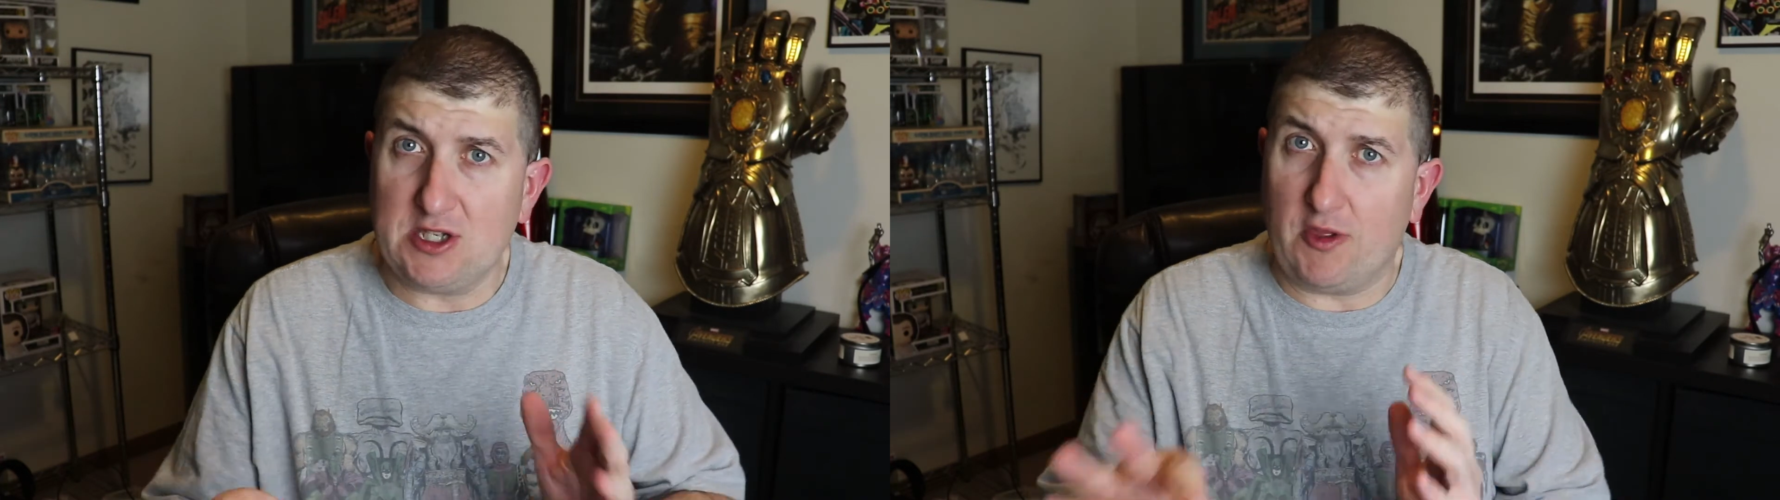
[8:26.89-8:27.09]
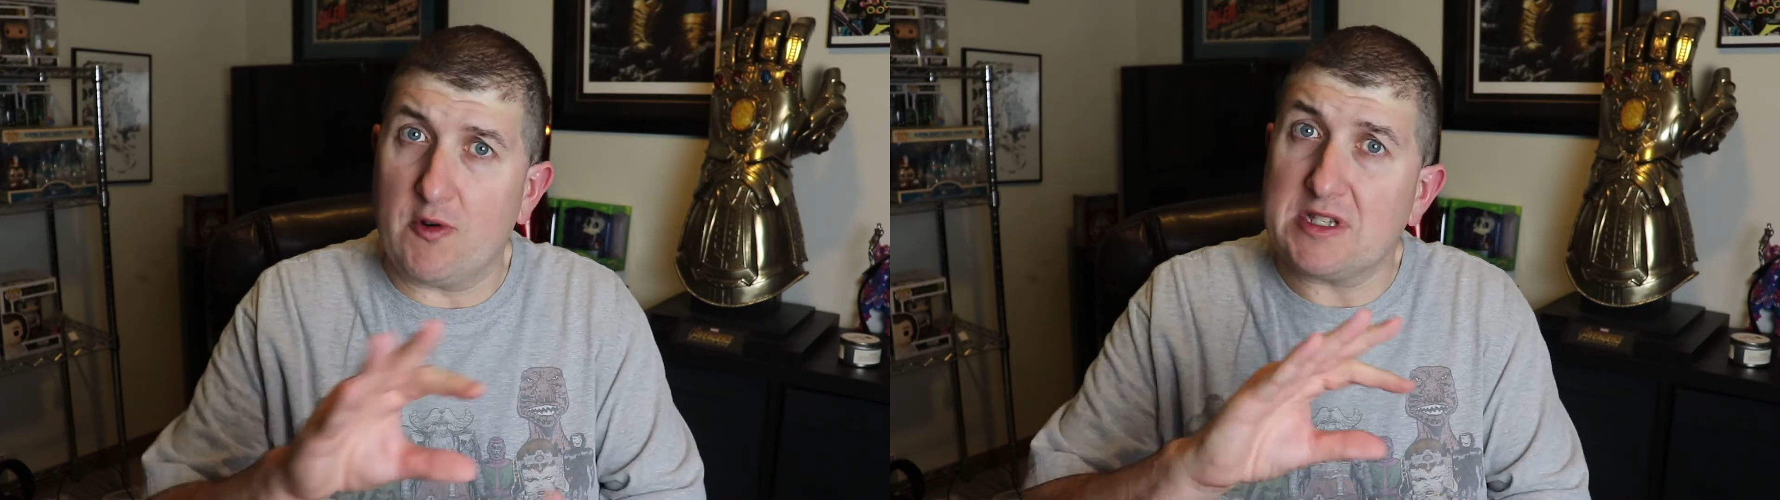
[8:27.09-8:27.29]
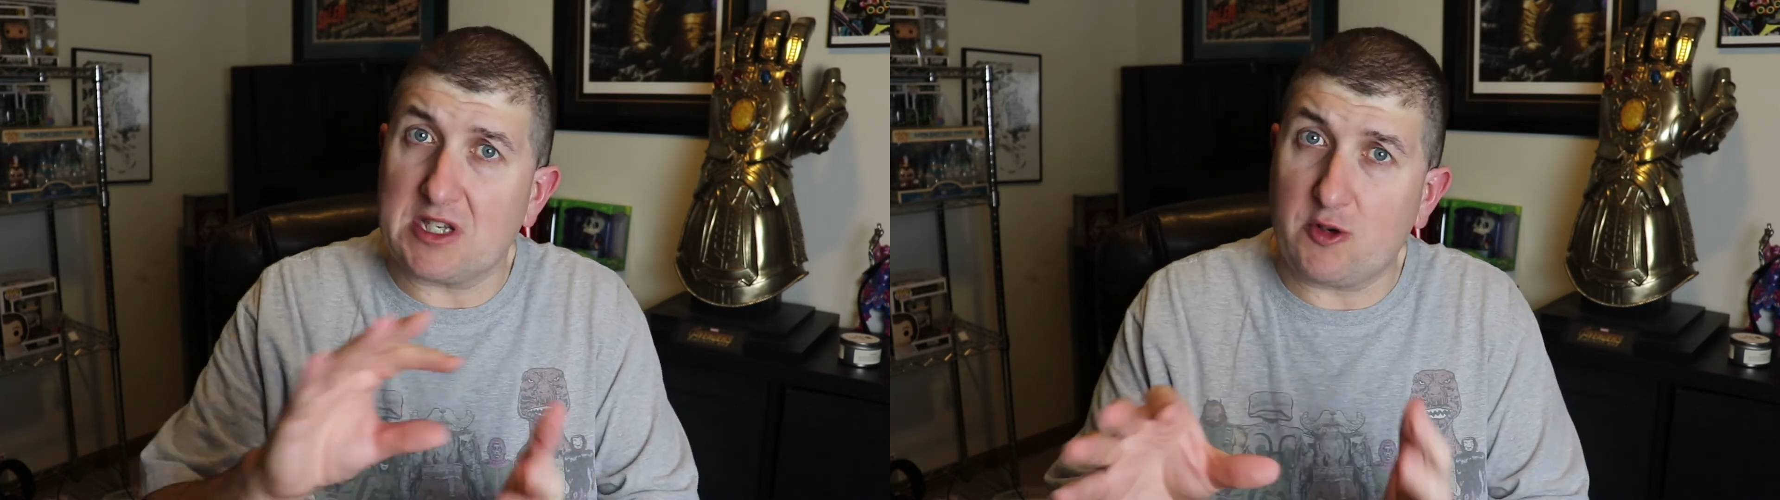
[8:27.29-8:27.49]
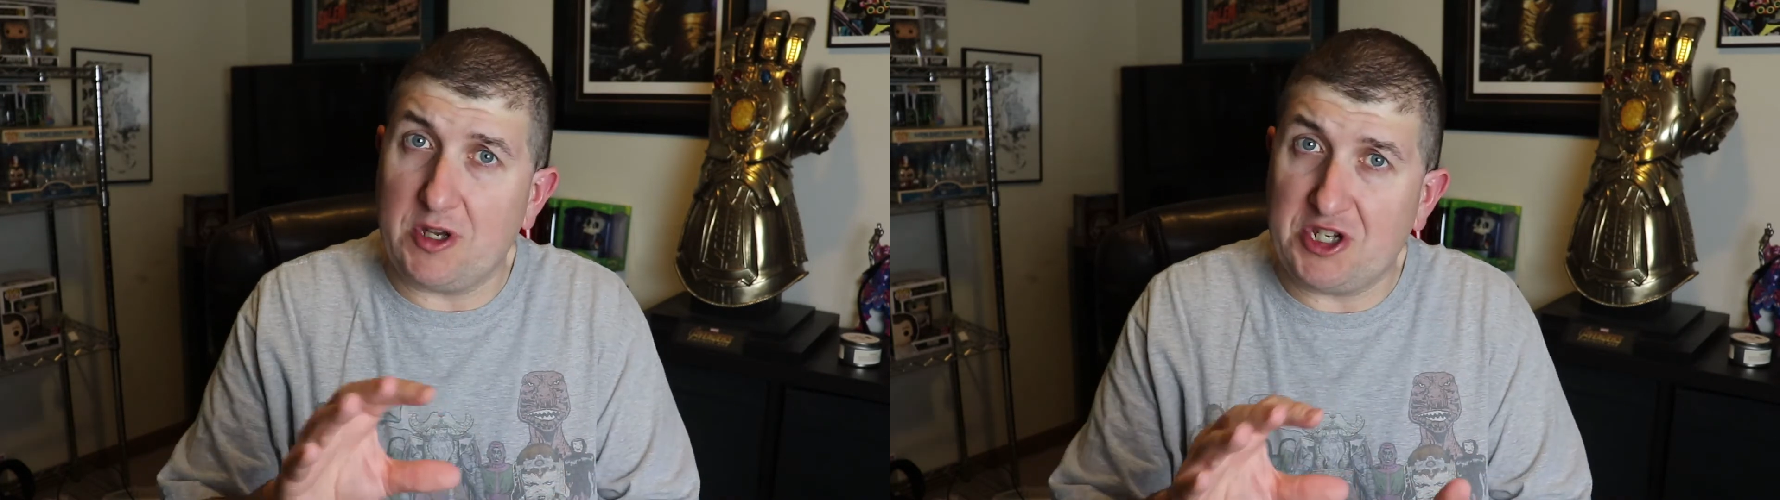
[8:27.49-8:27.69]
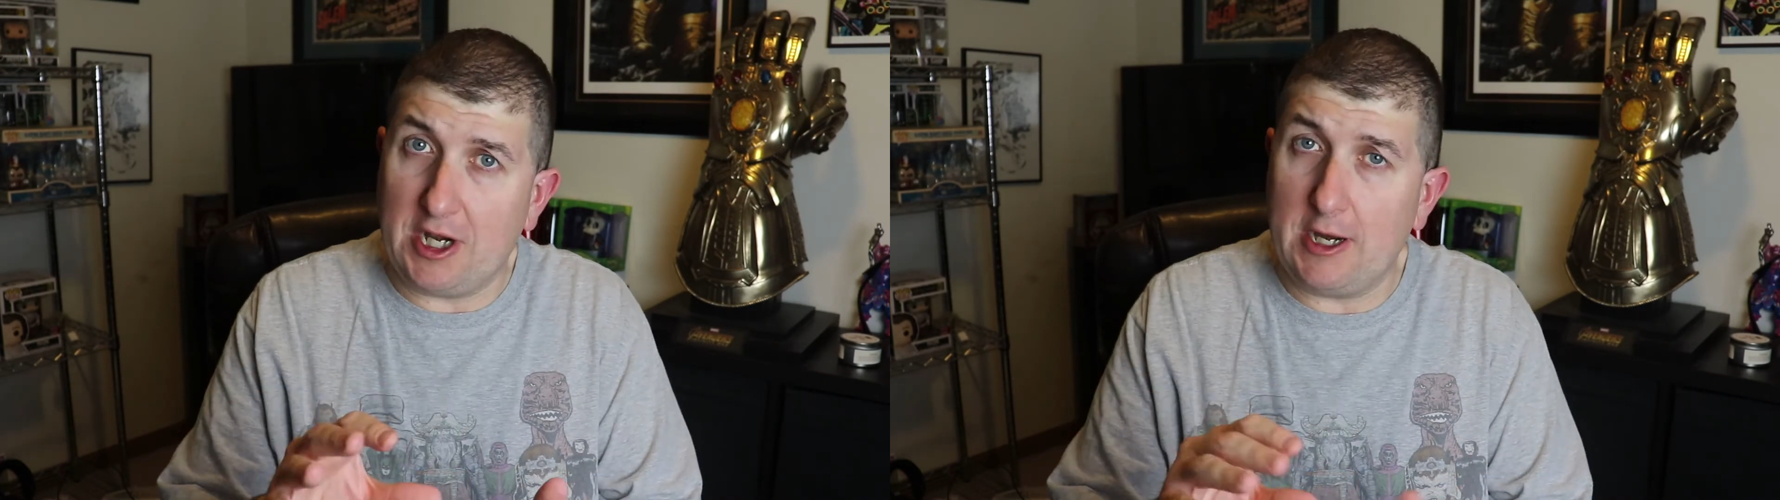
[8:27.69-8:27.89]
So there is a
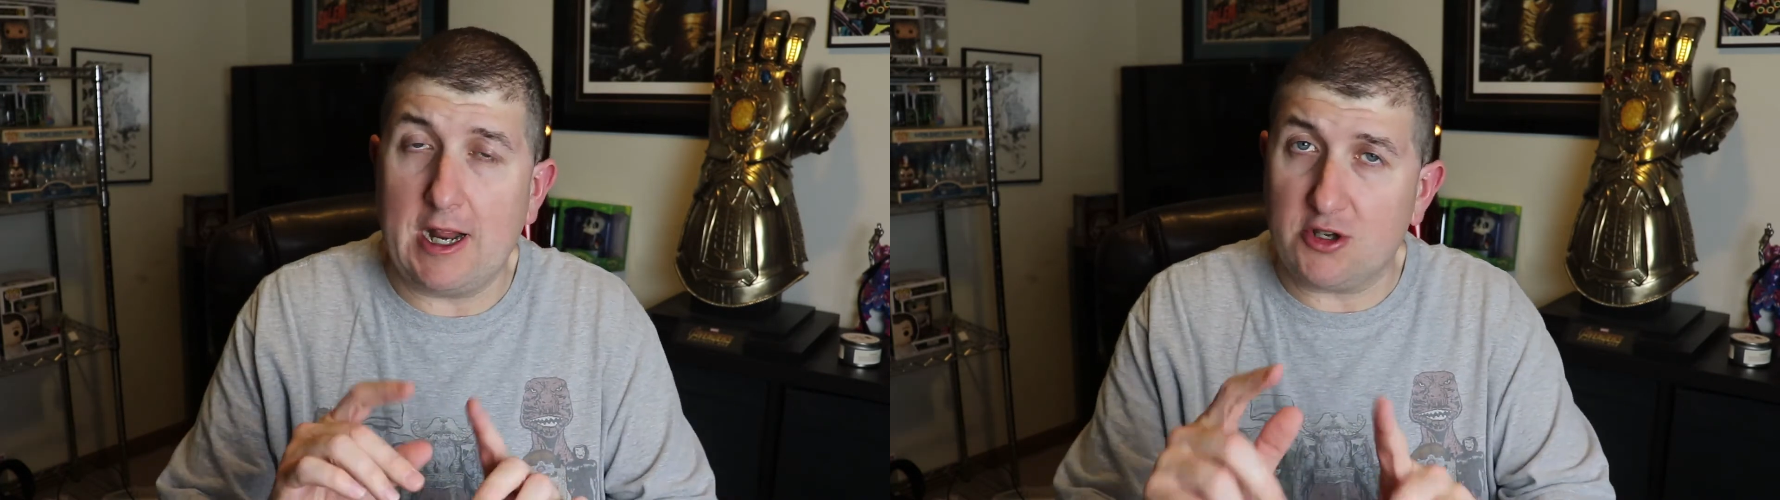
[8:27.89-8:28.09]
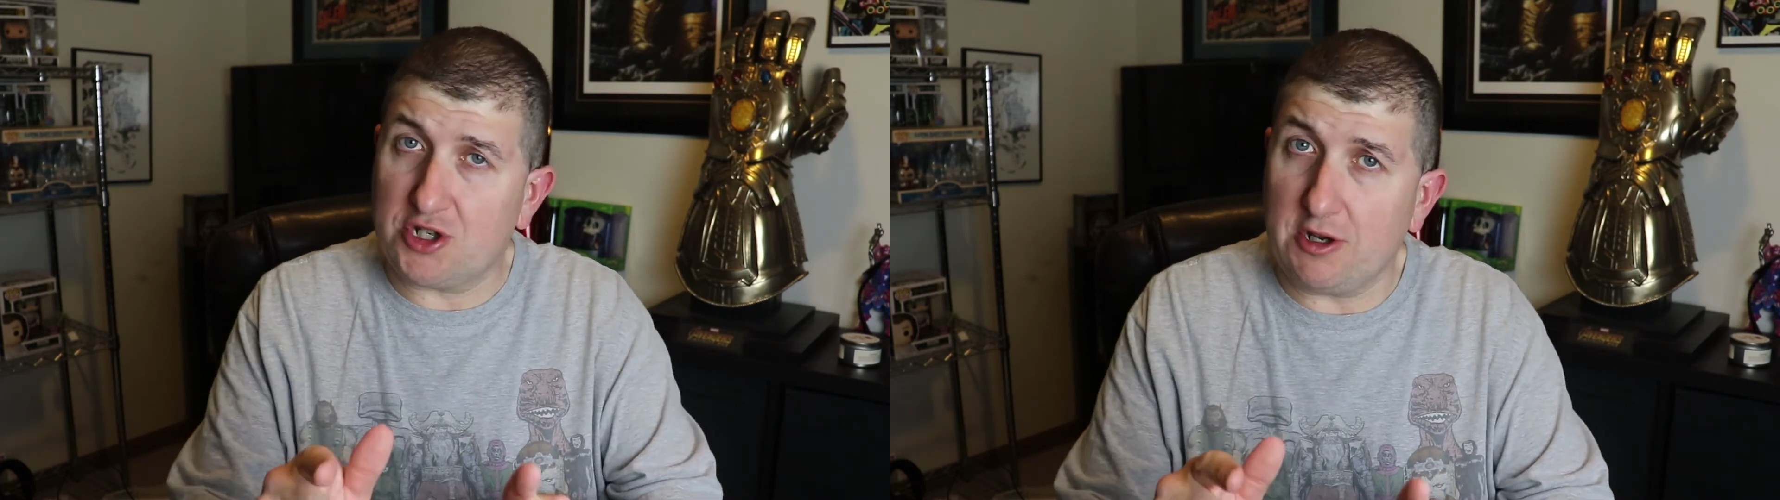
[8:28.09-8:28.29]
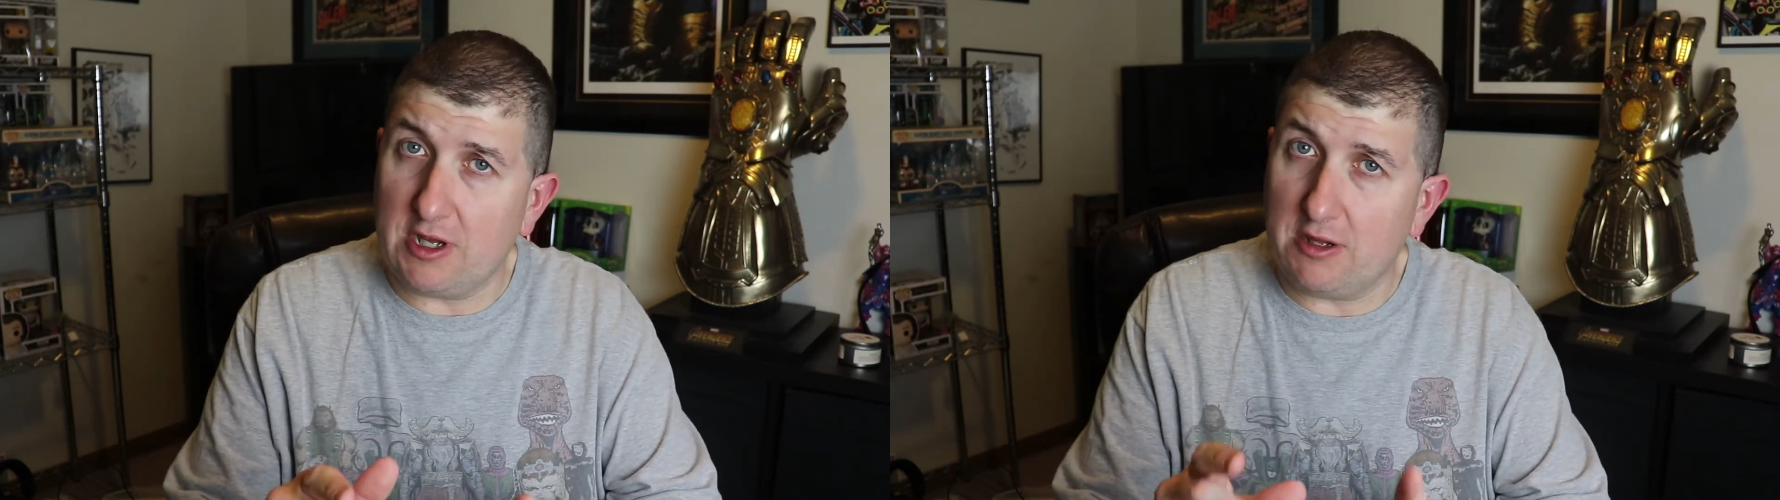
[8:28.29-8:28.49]
switch in it, and I'll show you a